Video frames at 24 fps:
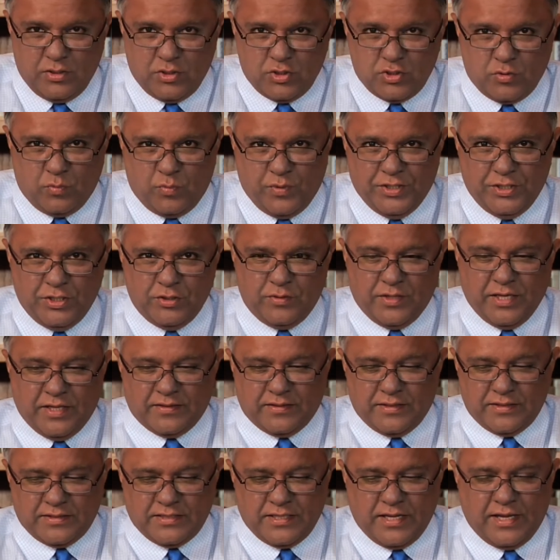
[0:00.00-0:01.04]
So when you get
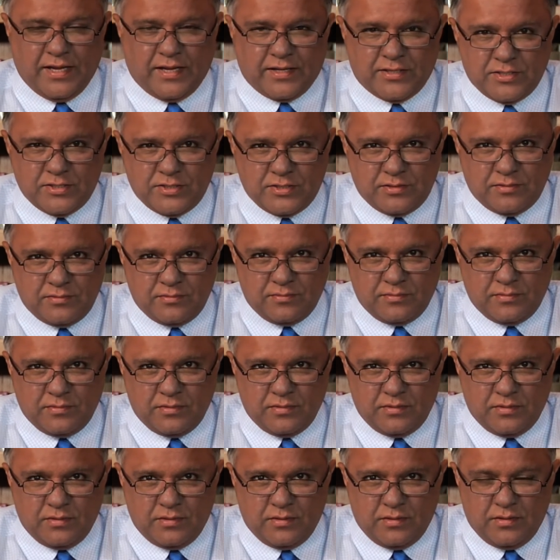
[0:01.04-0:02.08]
the test,
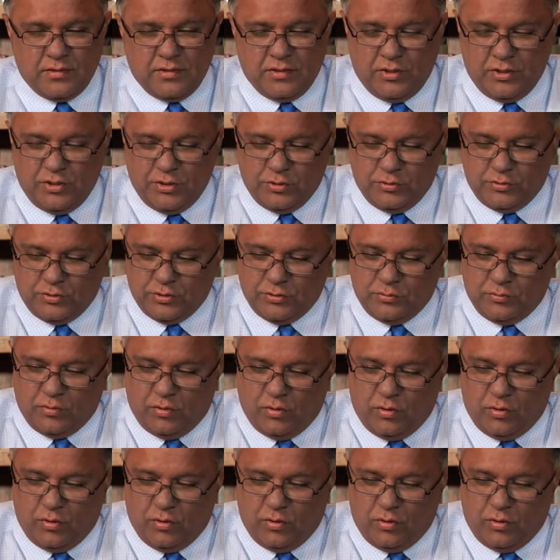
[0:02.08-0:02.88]
you do